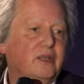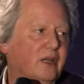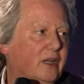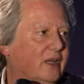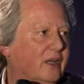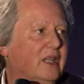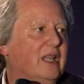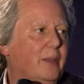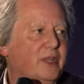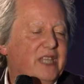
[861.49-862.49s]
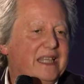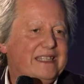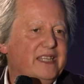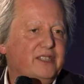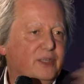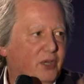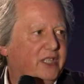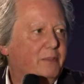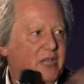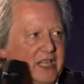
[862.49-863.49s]
I mean, they existed,
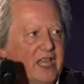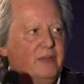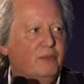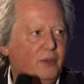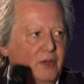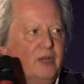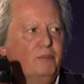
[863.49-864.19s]
but they became a